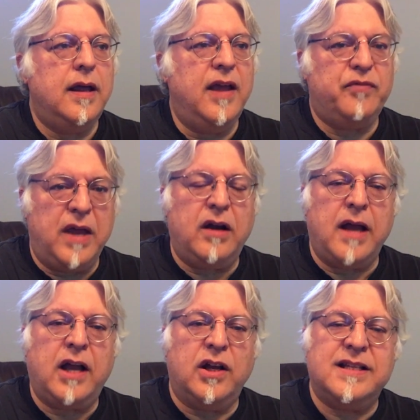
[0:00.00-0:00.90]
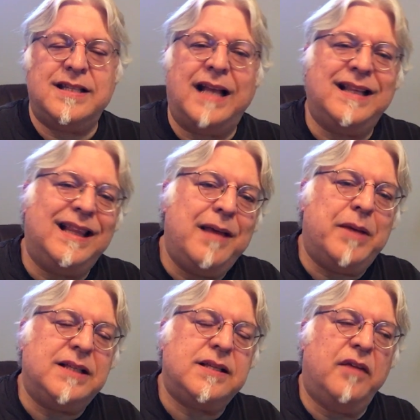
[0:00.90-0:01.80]
if they're not going to set the
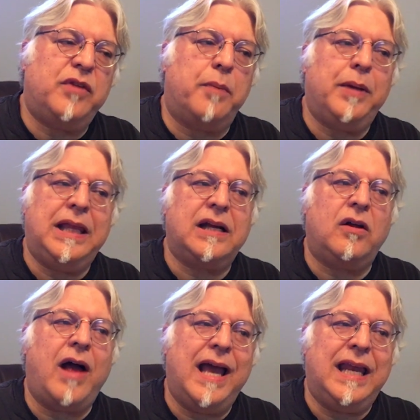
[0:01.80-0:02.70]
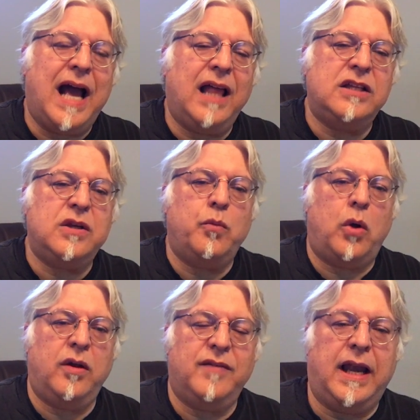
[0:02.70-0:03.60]
limits, if their political ideology
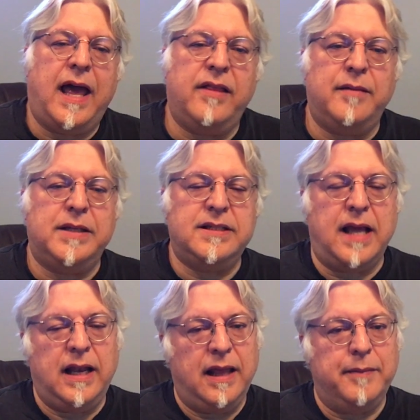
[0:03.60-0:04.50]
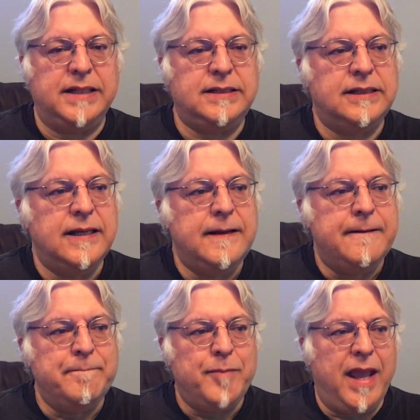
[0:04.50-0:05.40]
won't even allow them to set limits,
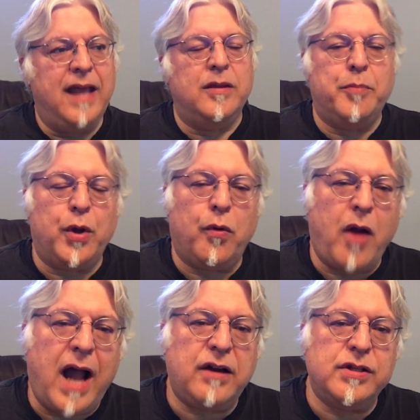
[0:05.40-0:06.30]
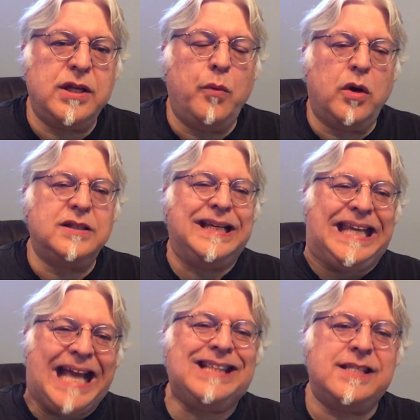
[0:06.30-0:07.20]
and the bureaucracy works
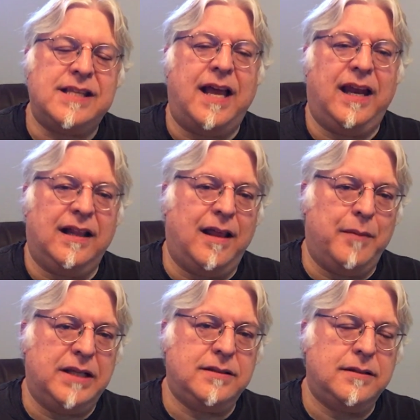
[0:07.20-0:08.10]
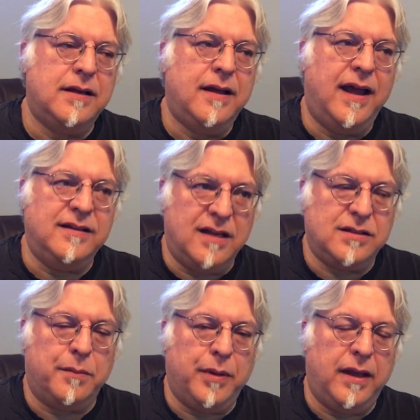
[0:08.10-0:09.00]
against setting limits and
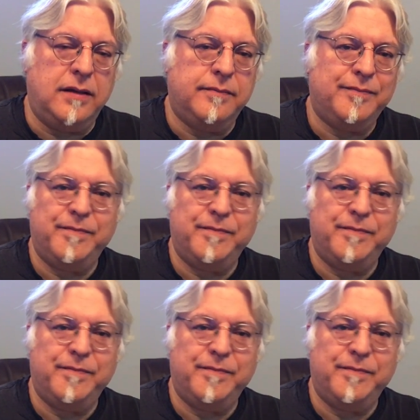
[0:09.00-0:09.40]
discipline,